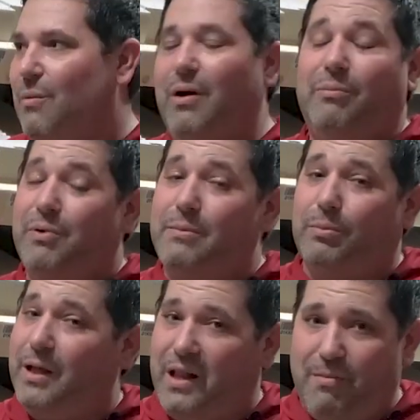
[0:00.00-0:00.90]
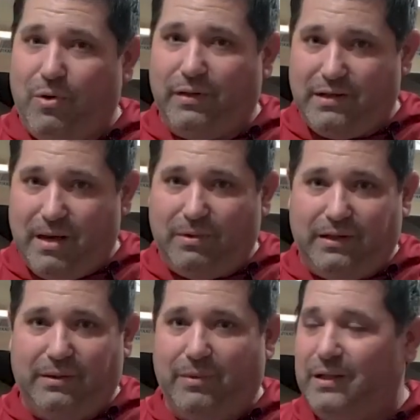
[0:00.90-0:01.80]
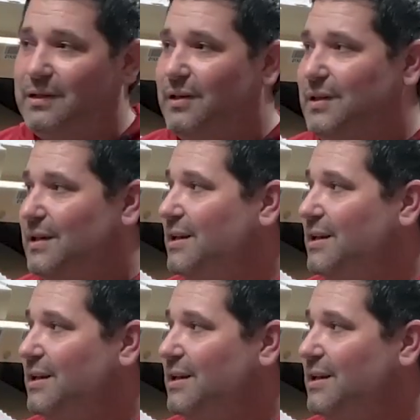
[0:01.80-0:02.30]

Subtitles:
Well, probably a lot more than doubling when it's all said